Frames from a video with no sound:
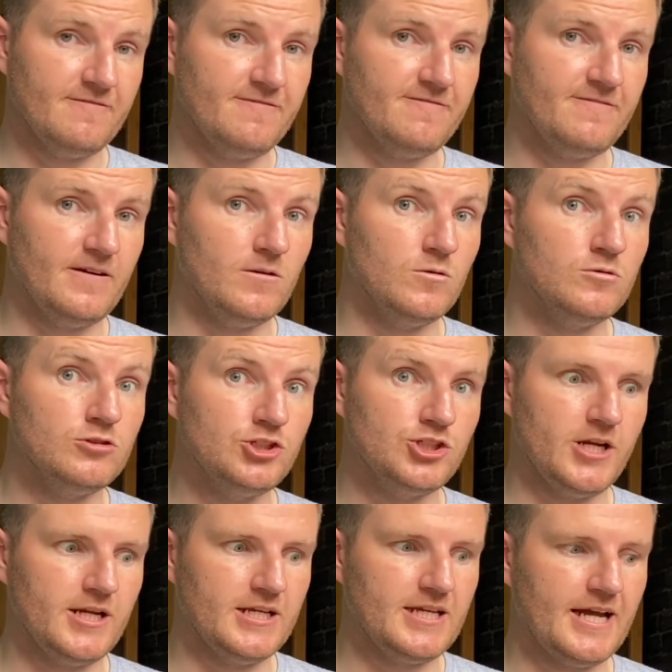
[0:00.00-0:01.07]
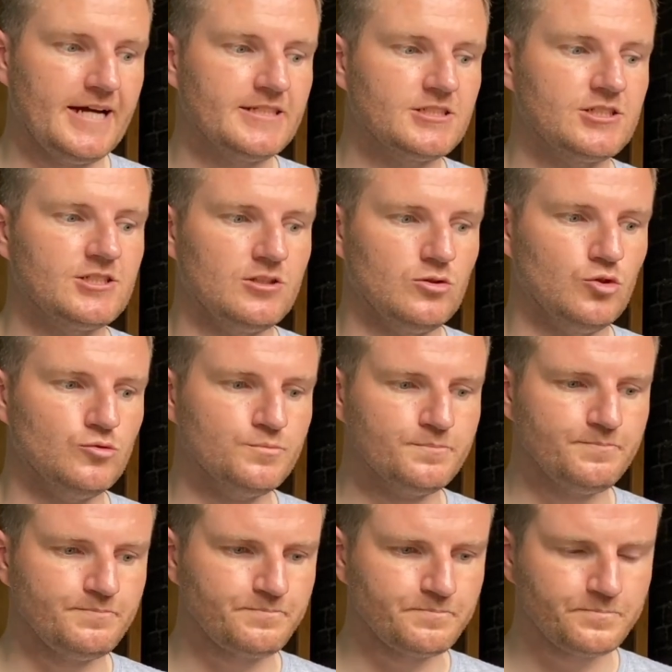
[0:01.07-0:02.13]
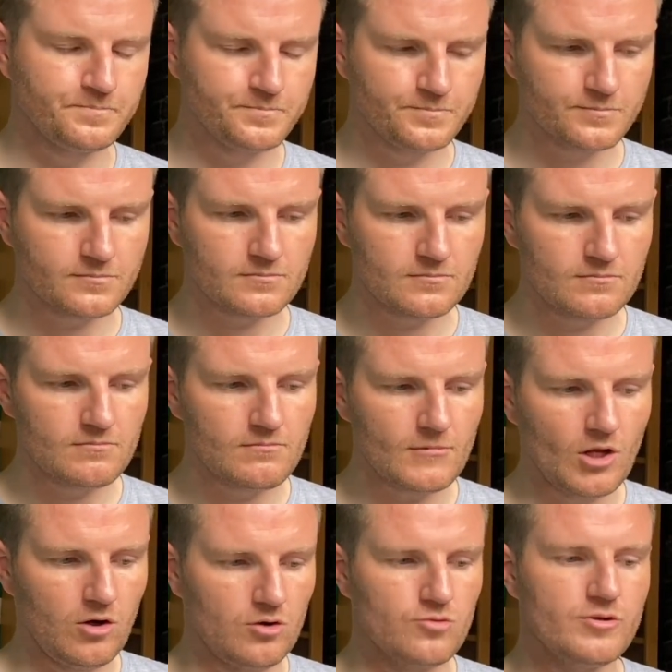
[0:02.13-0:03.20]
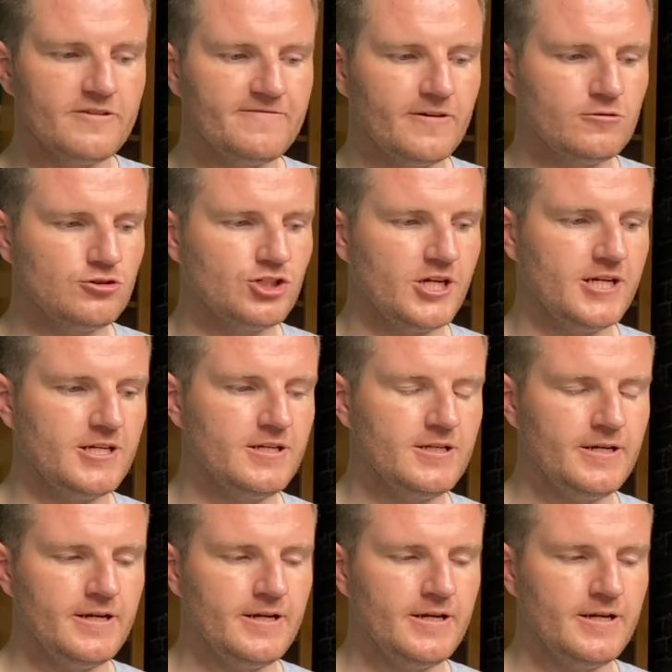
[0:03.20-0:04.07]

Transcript: fill sherry casks alone, or refill sherry.